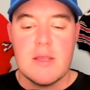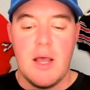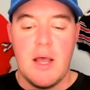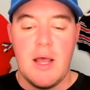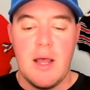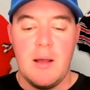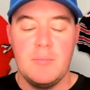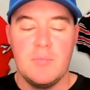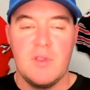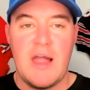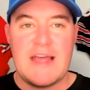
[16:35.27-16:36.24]
Um,
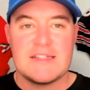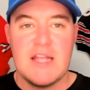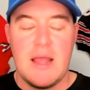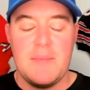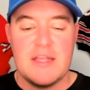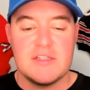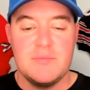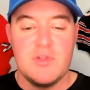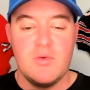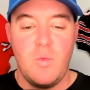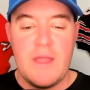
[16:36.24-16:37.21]
last time S M
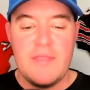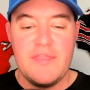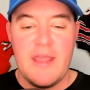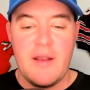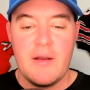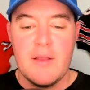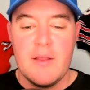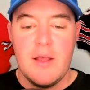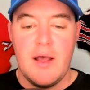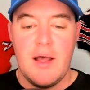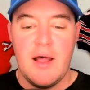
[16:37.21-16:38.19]
U went there,
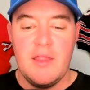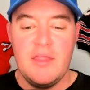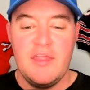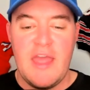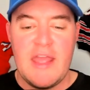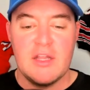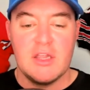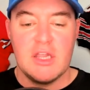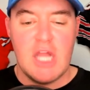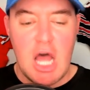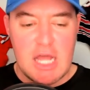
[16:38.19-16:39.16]
uh, they
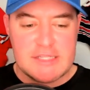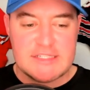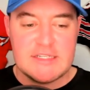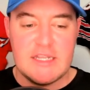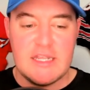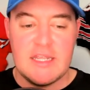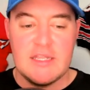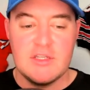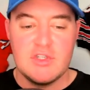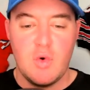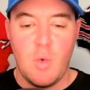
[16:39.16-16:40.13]
lost
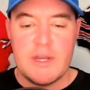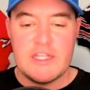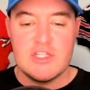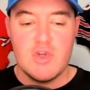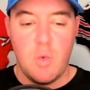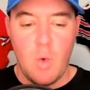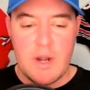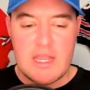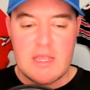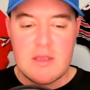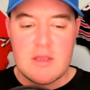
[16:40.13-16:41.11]
in twenty
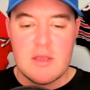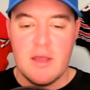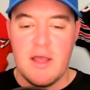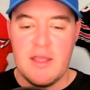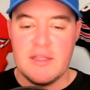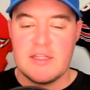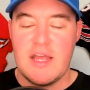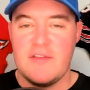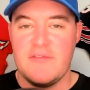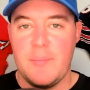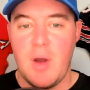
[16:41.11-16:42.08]
twenty uh, in kind
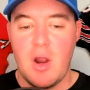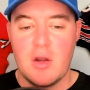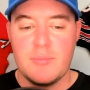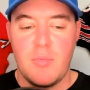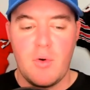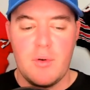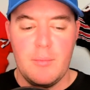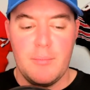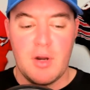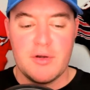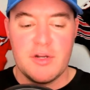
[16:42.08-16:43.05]
of a barn
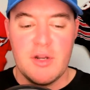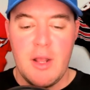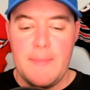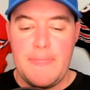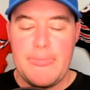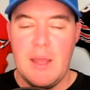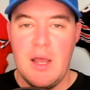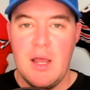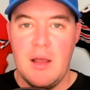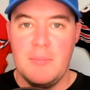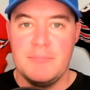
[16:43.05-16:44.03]
burner
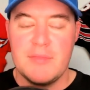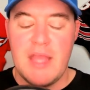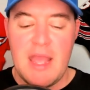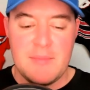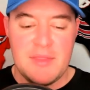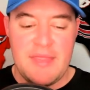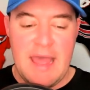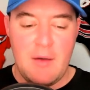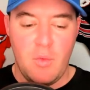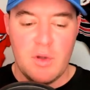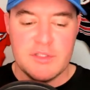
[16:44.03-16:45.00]
um, game in
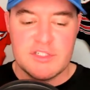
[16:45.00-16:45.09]
that one.